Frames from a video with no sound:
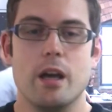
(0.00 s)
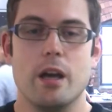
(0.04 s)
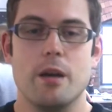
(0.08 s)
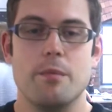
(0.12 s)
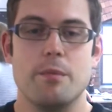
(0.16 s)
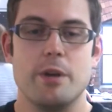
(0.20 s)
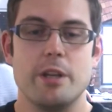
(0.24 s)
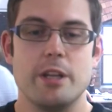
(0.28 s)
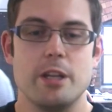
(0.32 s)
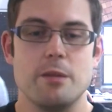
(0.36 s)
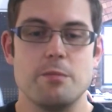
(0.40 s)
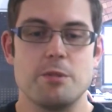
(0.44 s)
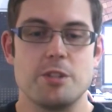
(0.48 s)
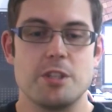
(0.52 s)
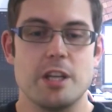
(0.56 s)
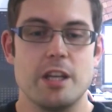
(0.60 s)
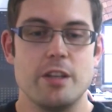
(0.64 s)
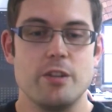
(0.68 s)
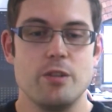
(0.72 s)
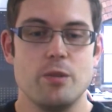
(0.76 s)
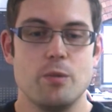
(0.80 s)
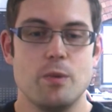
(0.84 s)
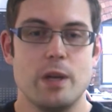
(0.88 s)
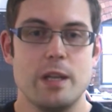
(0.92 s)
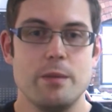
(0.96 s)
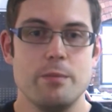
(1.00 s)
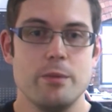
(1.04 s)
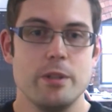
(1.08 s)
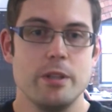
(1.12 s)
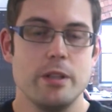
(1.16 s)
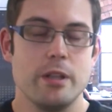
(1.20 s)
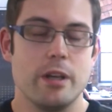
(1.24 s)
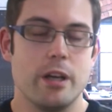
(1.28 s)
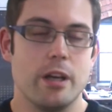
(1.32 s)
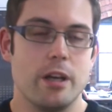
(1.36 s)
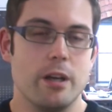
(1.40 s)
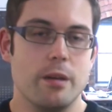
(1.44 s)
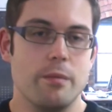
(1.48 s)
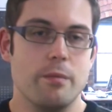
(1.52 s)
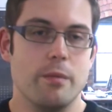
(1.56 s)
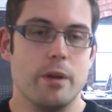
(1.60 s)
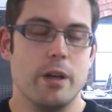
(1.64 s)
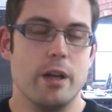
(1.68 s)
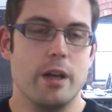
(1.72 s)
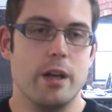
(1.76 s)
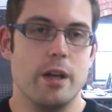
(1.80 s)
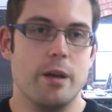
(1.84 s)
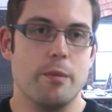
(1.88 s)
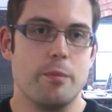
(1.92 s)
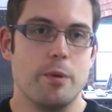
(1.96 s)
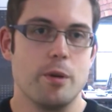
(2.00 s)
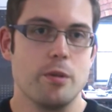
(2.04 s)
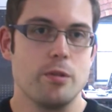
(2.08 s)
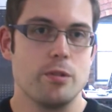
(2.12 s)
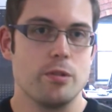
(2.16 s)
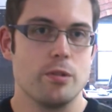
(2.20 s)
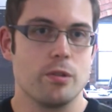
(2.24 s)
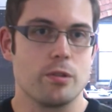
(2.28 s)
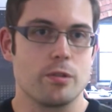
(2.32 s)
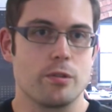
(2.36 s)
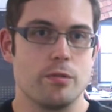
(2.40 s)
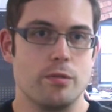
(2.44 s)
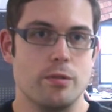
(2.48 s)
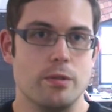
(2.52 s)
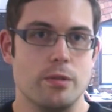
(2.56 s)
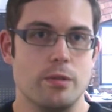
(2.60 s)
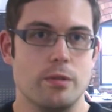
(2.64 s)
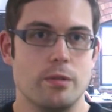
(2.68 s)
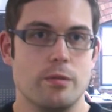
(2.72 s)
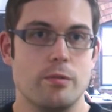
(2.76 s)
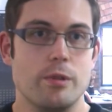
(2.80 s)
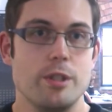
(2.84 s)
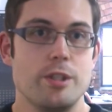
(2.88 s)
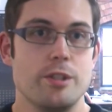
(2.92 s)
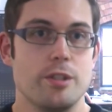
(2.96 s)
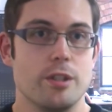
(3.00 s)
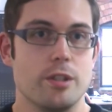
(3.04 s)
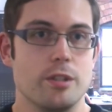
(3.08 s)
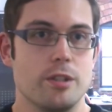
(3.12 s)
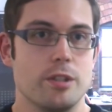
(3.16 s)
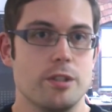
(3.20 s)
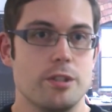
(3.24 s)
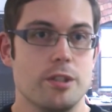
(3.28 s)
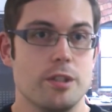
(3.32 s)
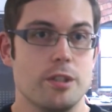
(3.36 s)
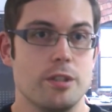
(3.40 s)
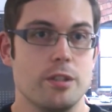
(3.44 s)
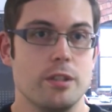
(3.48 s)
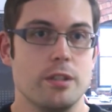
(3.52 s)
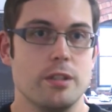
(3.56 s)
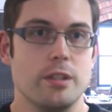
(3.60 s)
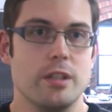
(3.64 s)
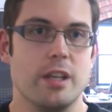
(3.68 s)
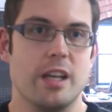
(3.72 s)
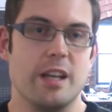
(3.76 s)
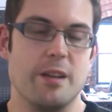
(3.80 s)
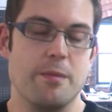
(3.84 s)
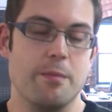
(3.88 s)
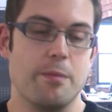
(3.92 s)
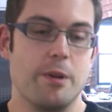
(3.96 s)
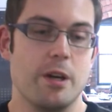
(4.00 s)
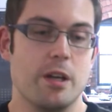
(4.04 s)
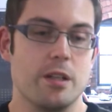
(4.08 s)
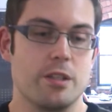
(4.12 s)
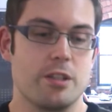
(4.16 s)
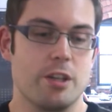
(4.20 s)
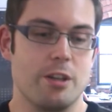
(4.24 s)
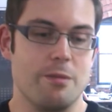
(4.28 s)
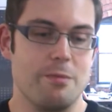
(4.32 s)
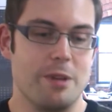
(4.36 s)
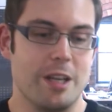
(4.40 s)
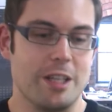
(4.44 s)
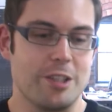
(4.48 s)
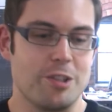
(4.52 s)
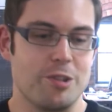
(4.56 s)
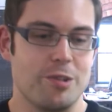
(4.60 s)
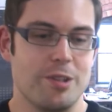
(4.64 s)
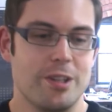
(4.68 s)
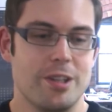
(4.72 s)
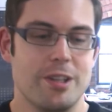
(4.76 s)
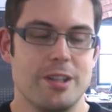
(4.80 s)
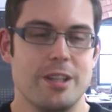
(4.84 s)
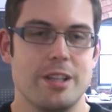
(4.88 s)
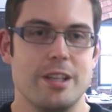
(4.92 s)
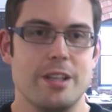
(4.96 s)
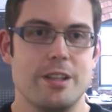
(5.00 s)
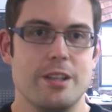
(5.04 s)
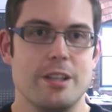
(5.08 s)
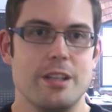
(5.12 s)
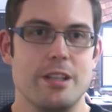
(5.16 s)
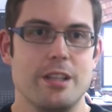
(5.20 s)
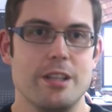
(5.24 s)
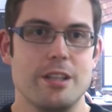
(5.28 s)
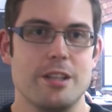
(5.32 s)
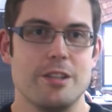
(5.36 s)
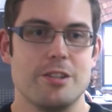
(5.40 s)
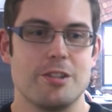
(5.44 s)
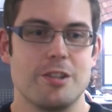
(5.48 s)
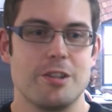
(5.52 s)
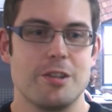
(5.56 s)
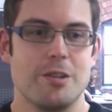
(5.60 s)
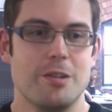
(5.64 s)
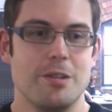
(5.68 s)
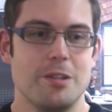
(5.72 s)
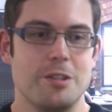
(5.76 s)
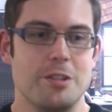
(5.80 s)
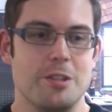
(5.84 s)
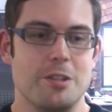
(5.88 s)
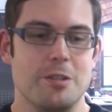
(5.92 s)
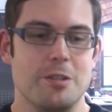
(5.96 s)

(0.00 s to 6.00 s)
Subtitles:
My name is Daniel Wenman. I'm a postdoctoral research assistant and part-time lecturer in the psychology